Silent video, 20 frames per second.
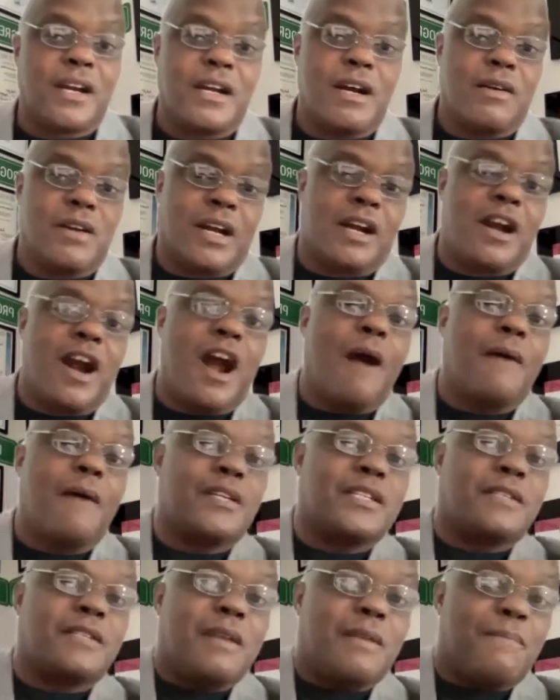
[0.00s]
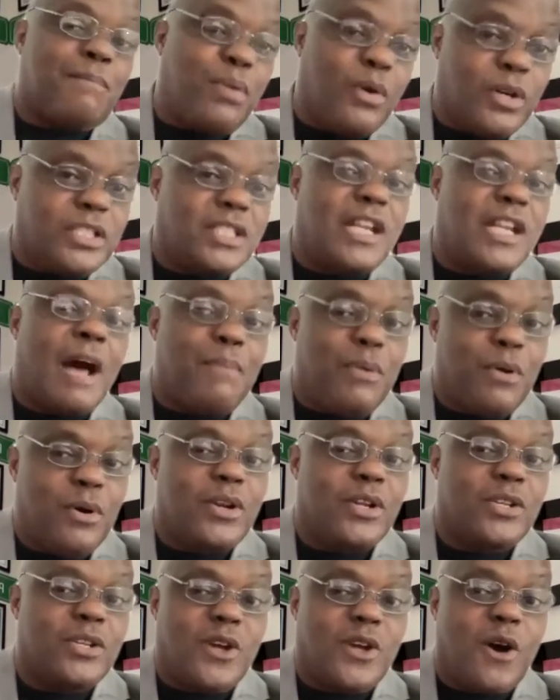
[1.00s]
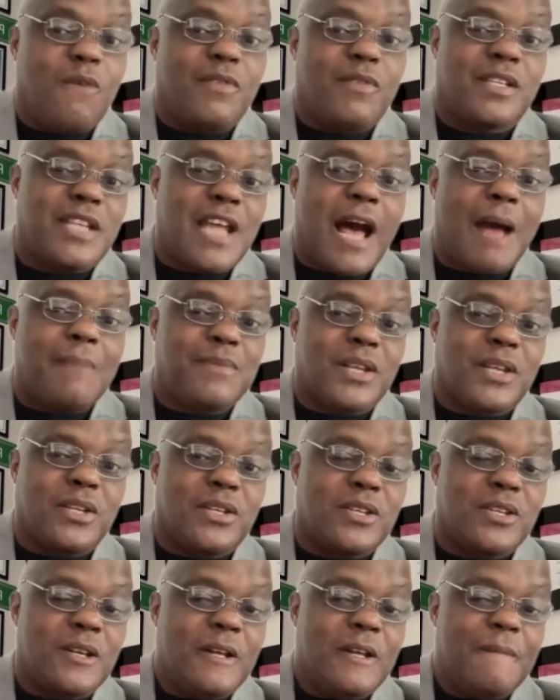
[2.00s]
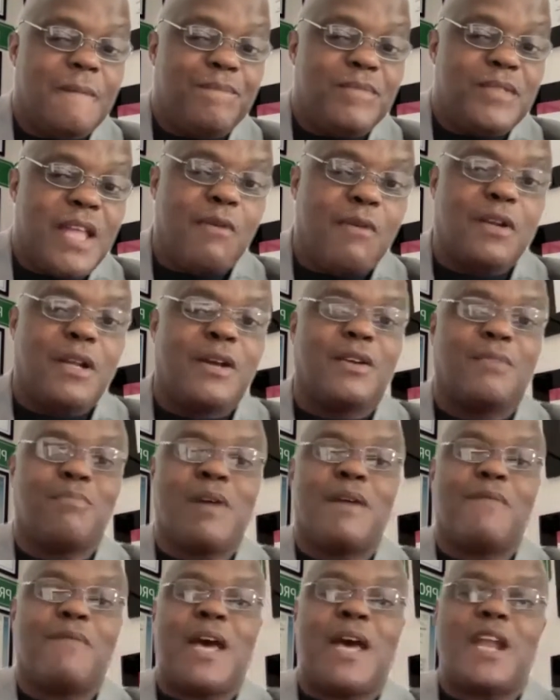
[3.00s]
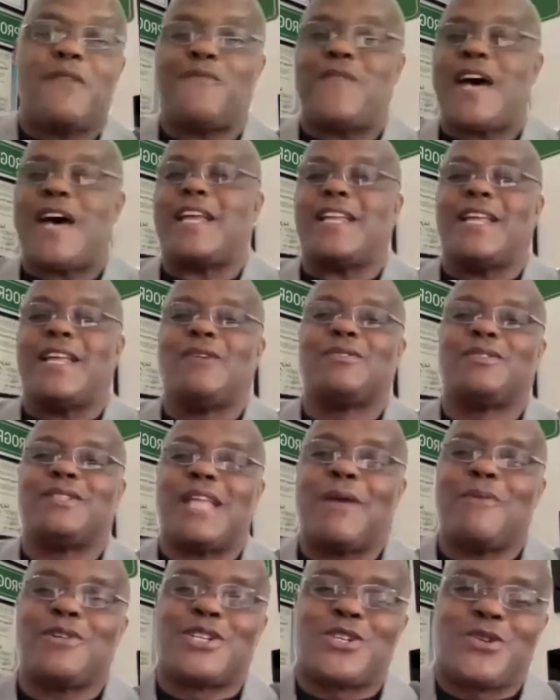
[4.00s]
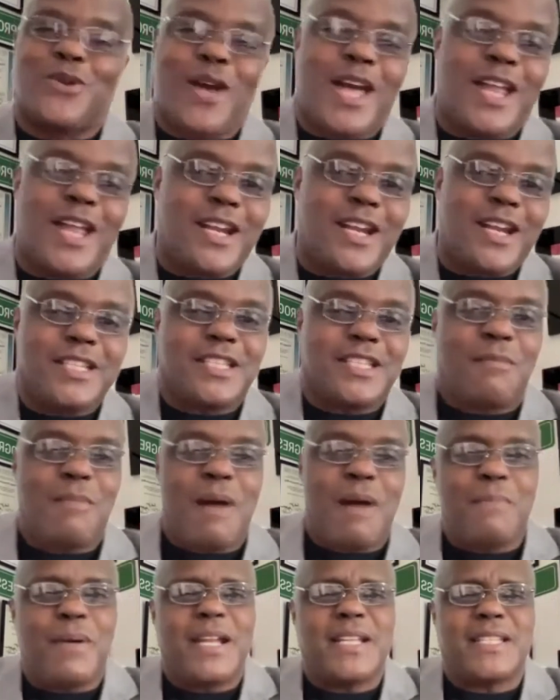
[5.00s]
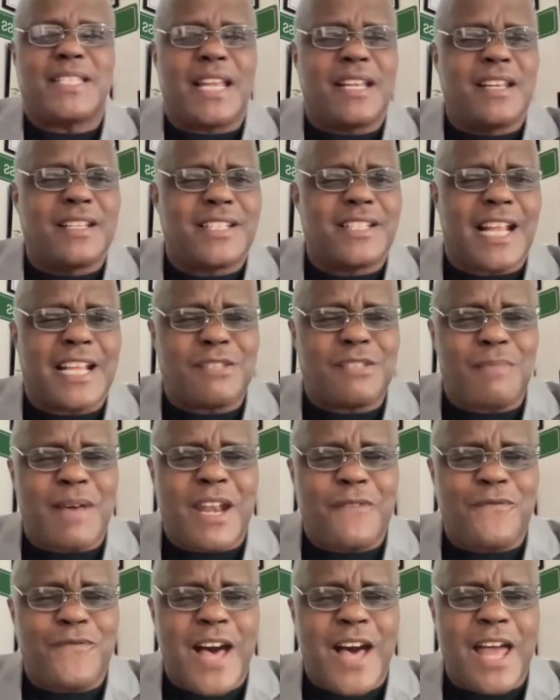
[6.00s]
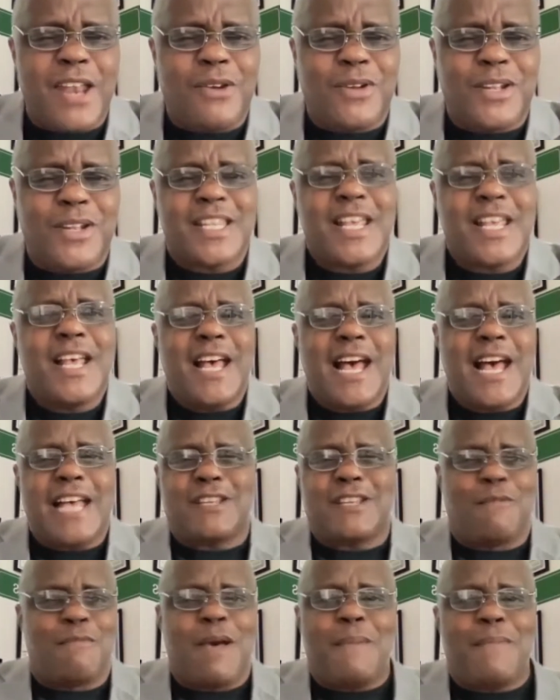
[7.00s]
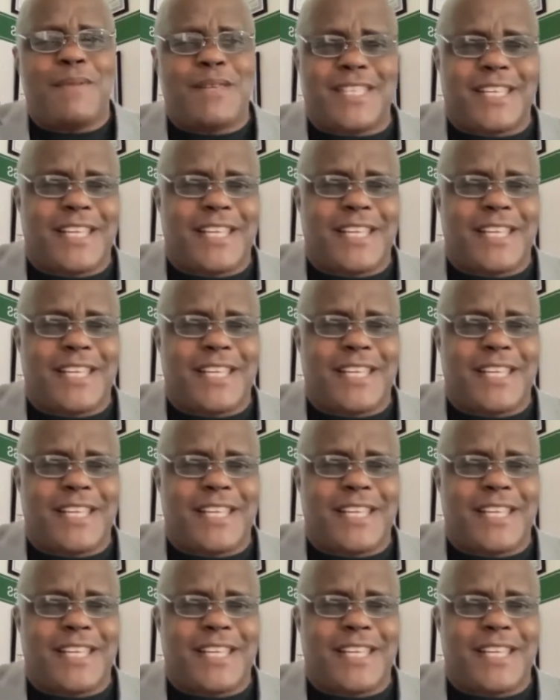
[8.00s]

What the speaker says: the car pulled us over and stopped us. They were, matter of fact, they were trailing us, and my buddy said, "Looks like somebody following us." I thought maybe it's the